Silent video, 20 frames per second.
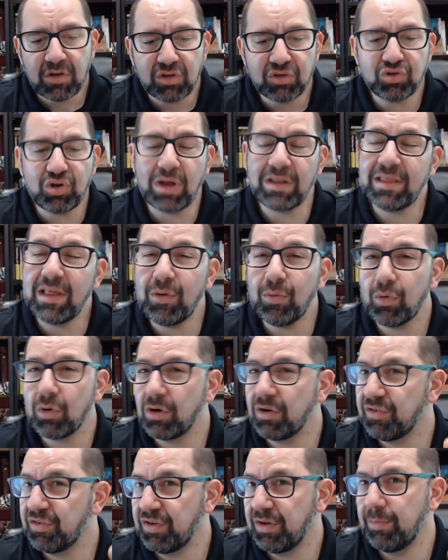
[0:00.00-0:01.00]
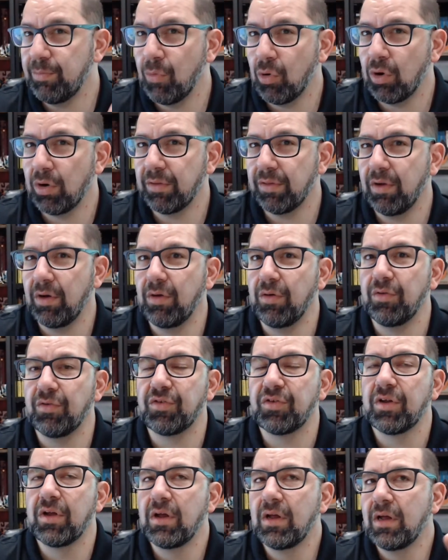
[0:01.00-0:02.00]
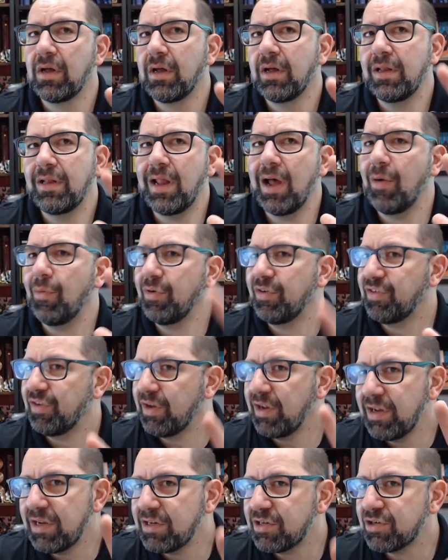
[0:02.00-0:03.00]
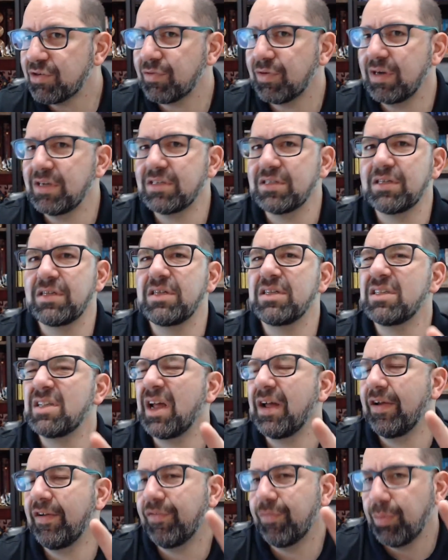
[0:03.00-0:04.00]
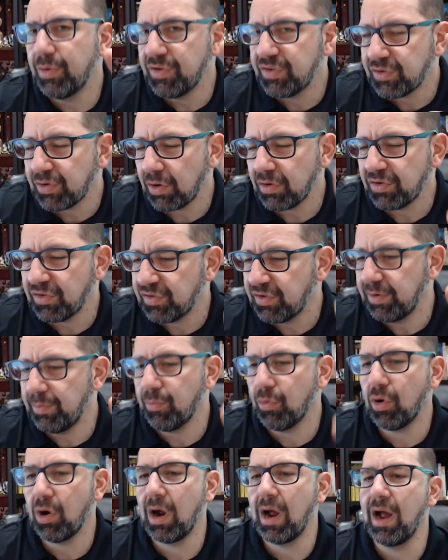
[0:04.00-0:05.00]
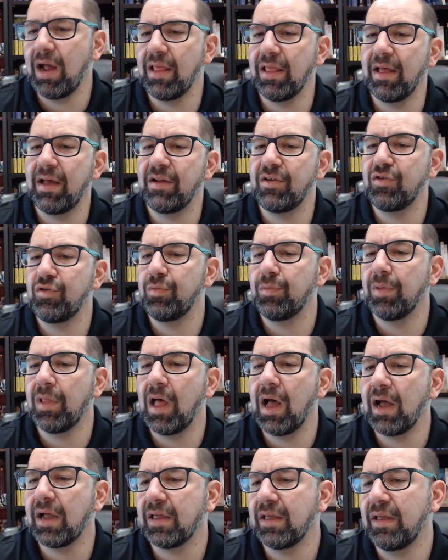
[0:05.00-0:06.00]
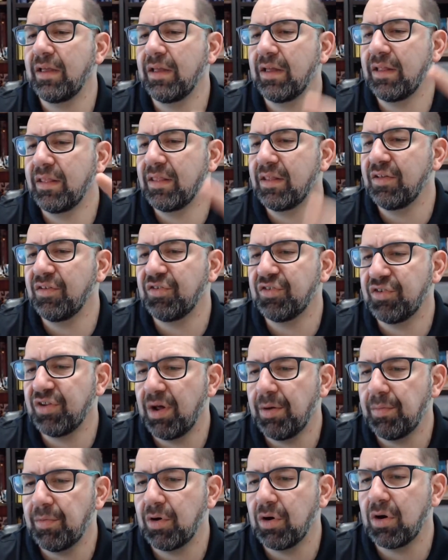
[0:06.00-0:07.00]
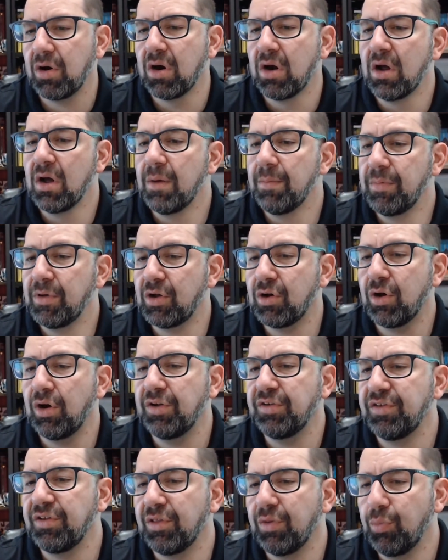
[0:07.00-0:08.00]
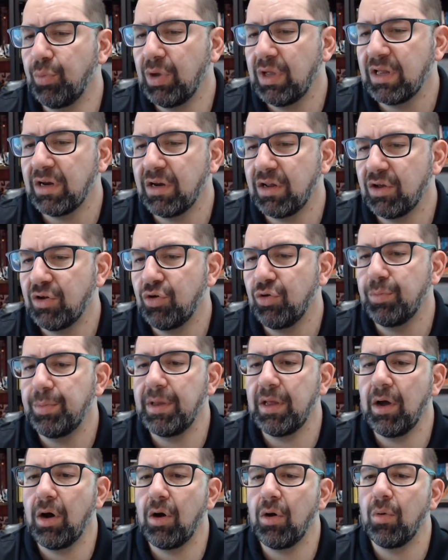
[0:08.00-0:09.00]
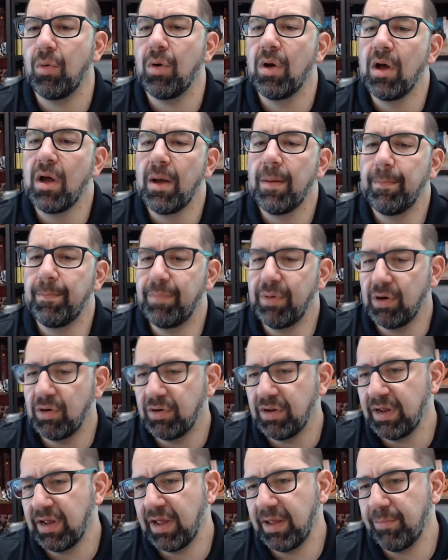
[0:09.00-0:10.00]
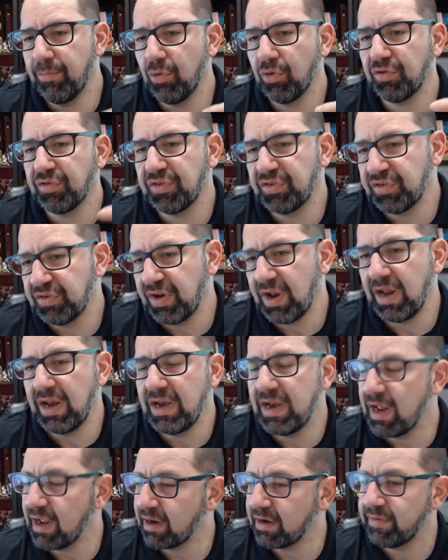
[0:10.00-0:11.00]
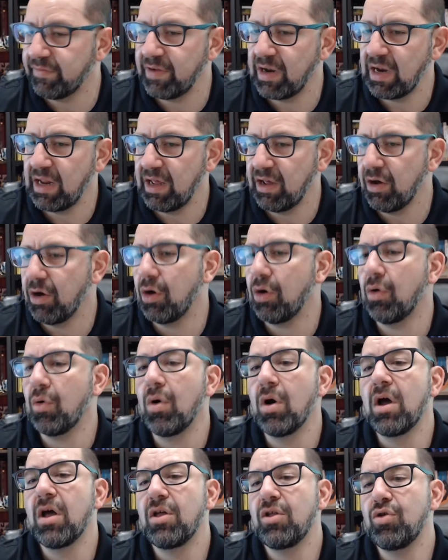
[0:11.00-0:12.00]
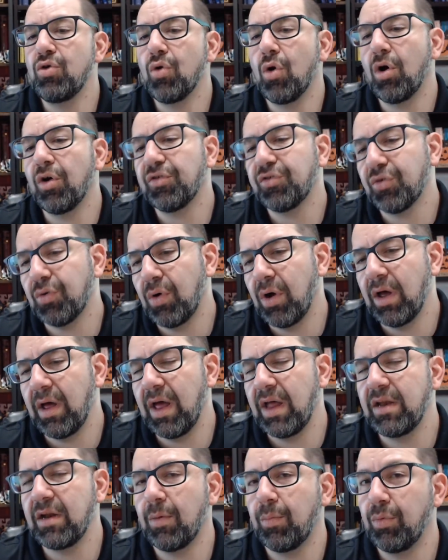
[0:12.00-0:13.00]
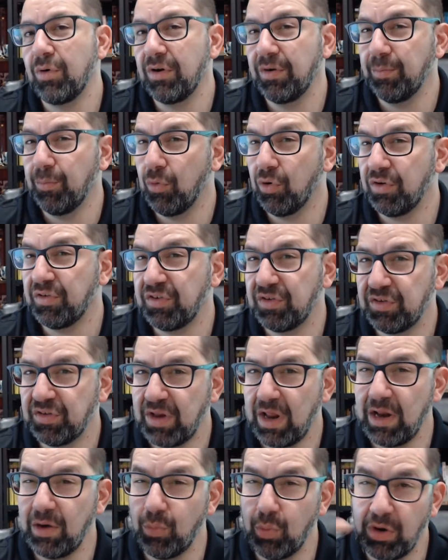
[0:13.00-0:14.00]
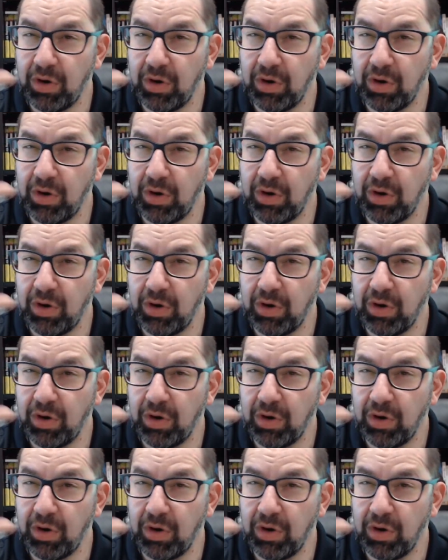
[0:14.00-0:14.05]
So I think we're going to see more of those. Now, what's interesting is that if we start to see more high latitude blocking this summer because of the weakening QBO, building a more sustained negative NAO, you also end up with a more sustained